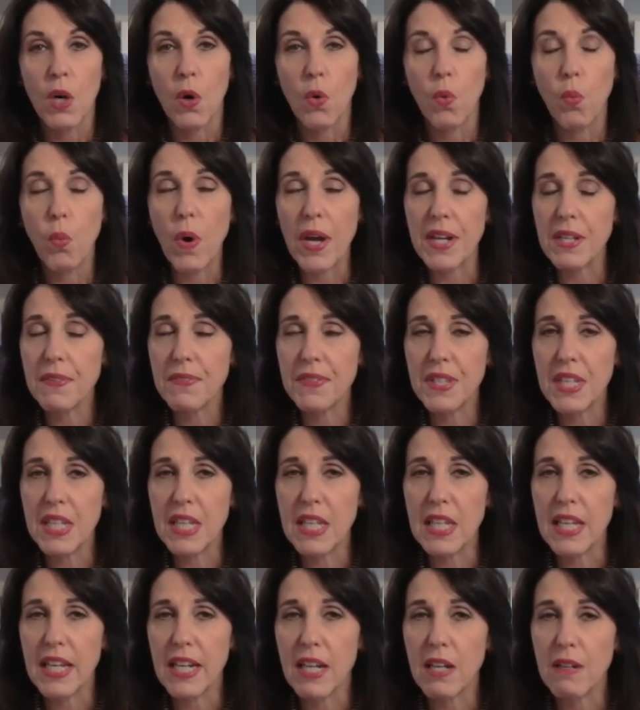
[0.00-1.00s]
One of
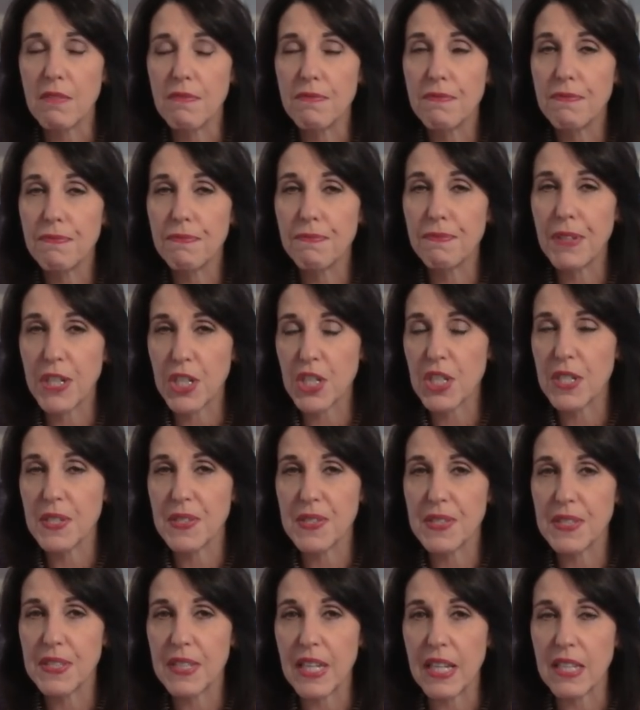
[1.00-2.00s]
the
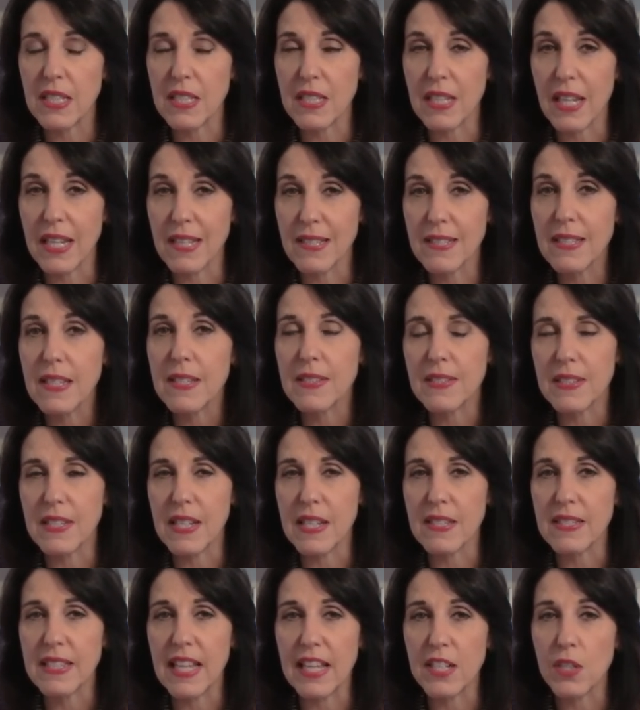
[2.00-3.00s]
fictions that exist
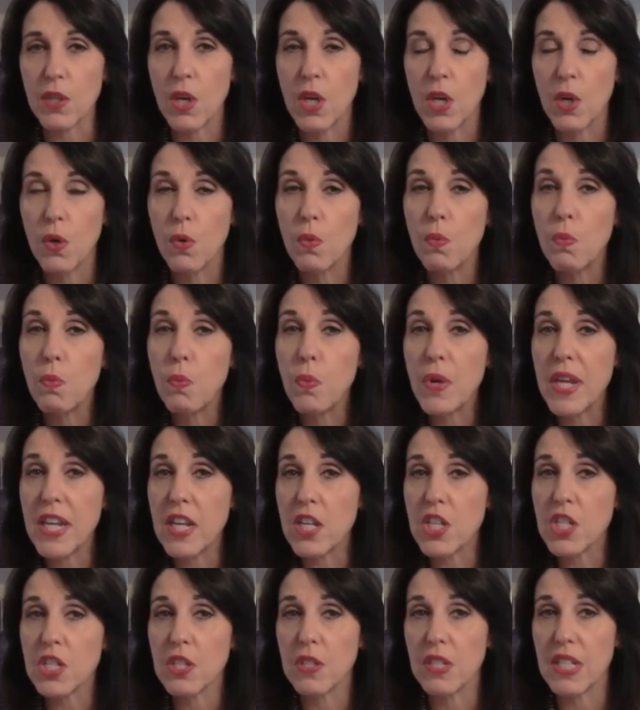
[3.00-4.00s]
is that we
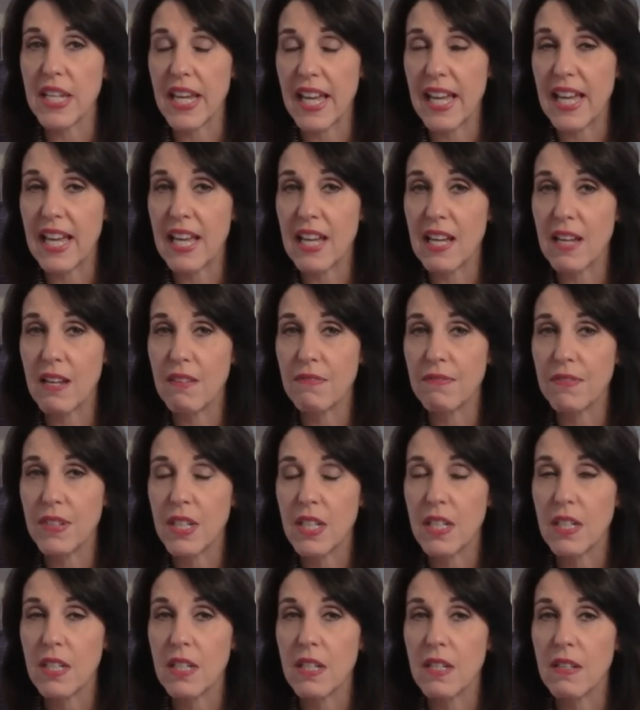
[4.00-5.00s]
should have
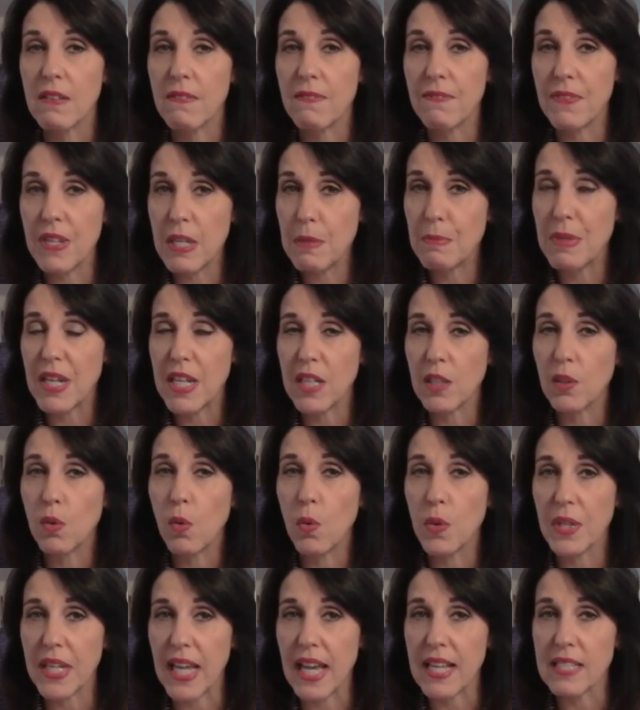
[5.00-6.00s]
female
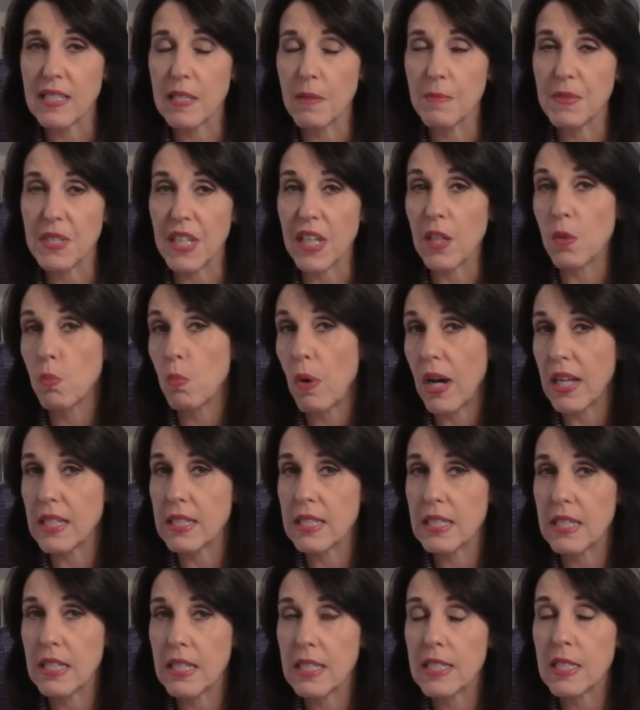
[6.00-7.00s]
orgasms in
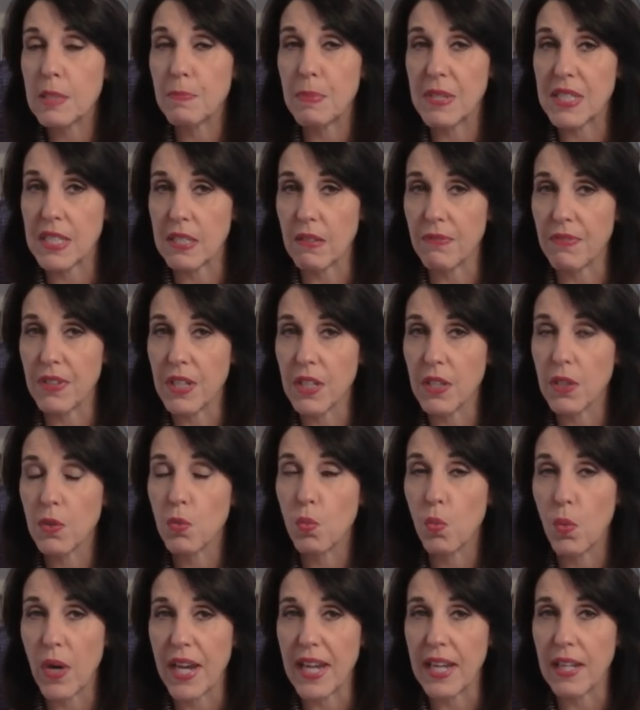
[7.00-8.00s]
one specific
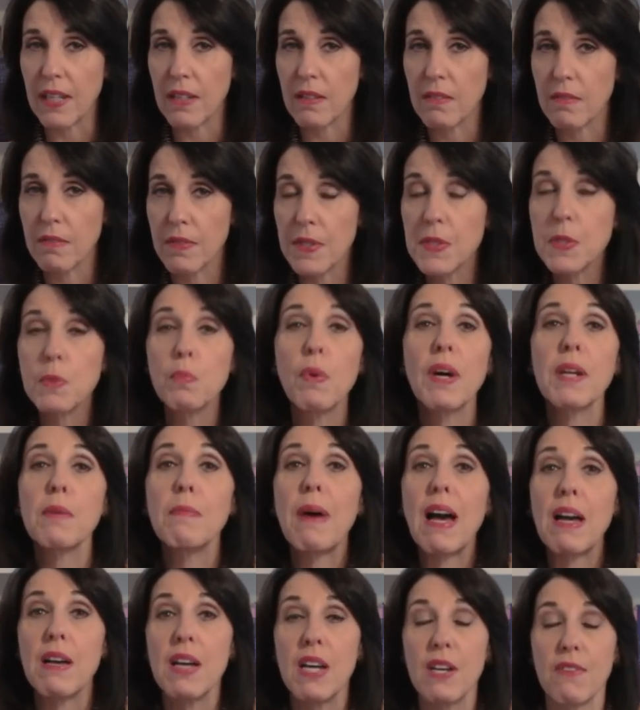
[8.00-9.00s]
way. This is one of
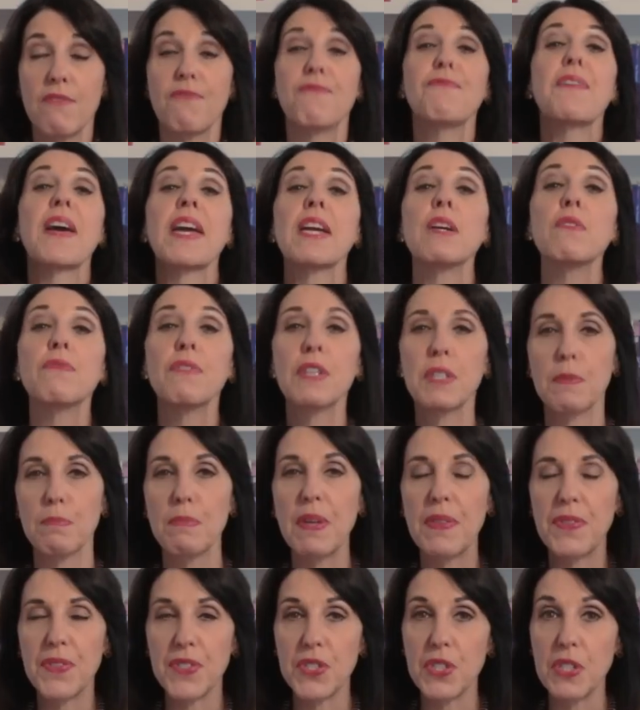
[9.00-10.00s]
my favorite
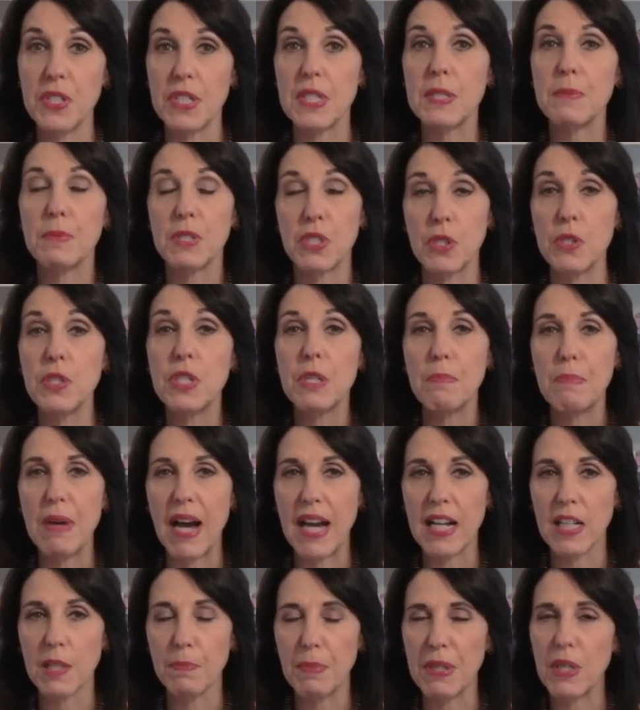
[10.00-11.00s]
myths to
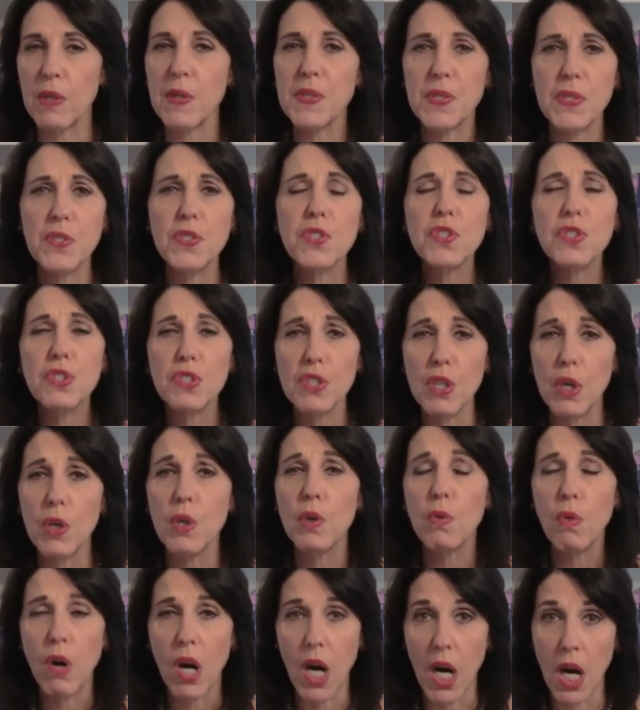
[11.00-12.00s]
debunk because it's
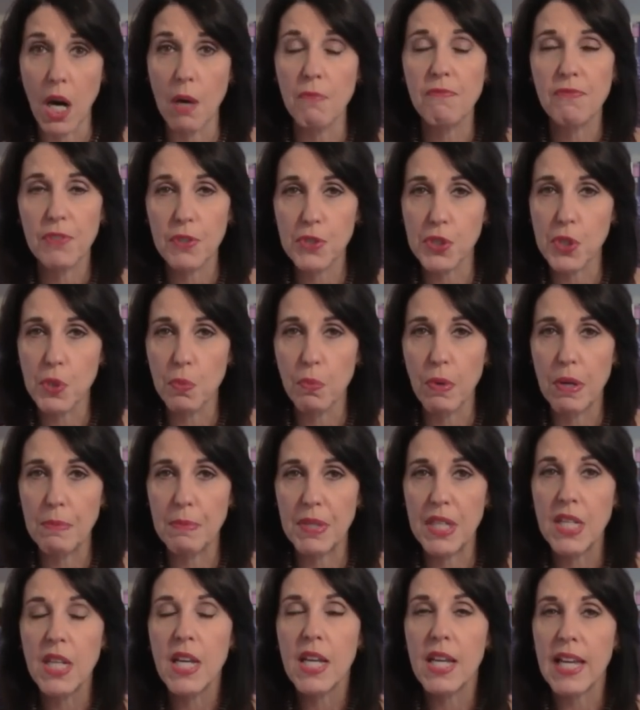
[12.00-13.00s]
so harmful to
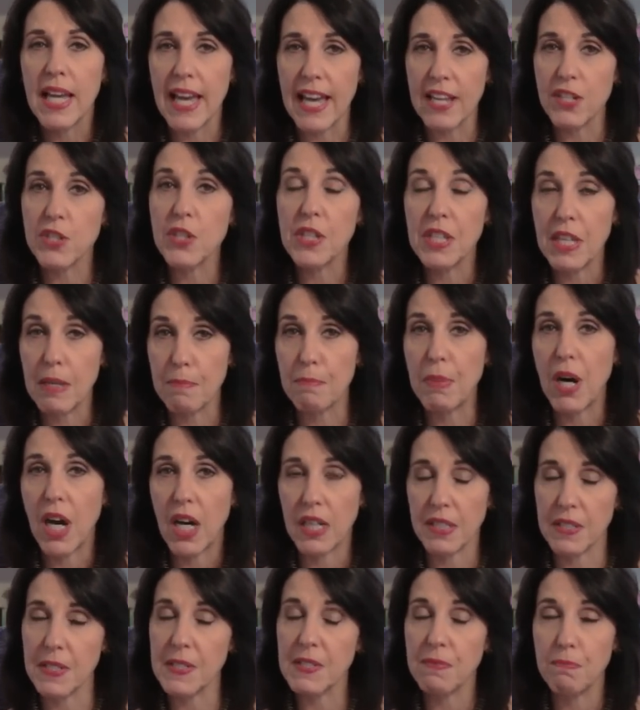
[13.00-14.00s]
women and to their
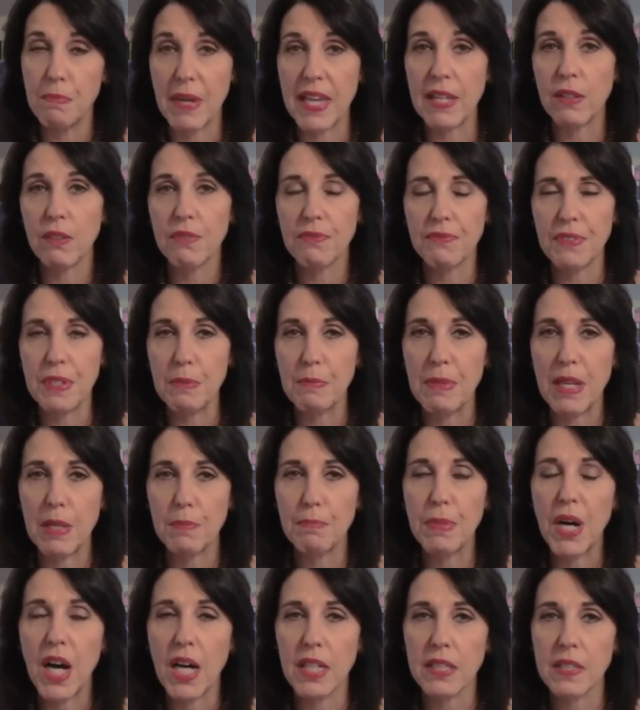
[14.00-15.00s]
partners, male or female
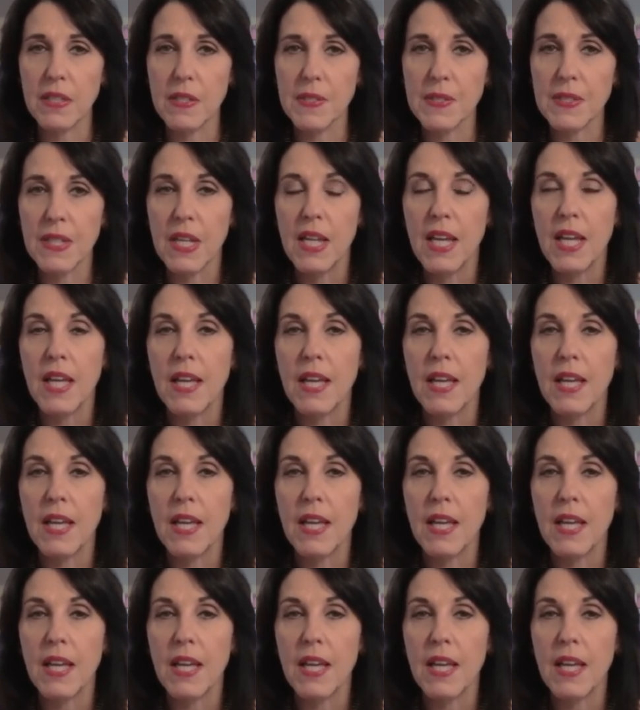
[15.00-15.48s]
partners.